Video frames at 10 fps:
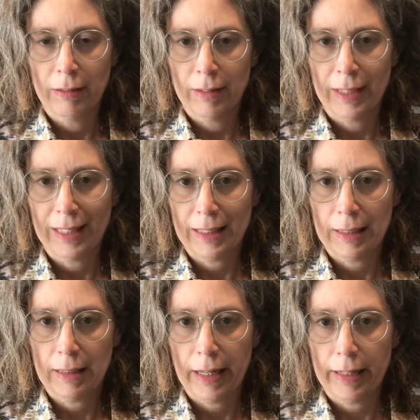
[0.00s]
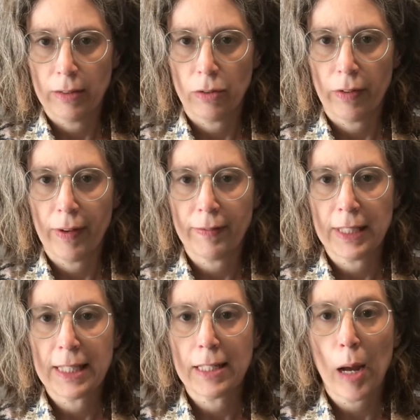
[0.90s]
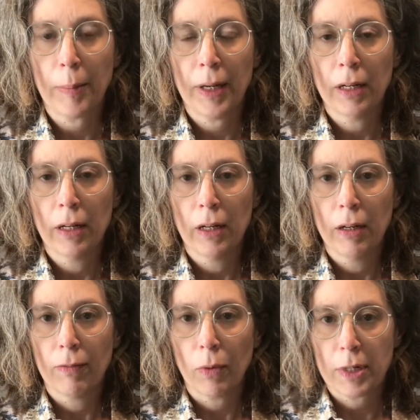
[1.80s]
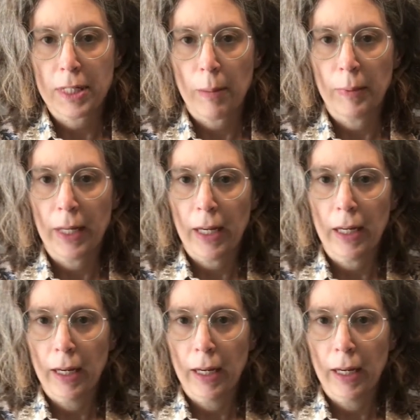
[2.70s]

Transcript: I sort of have to stop it forcibly.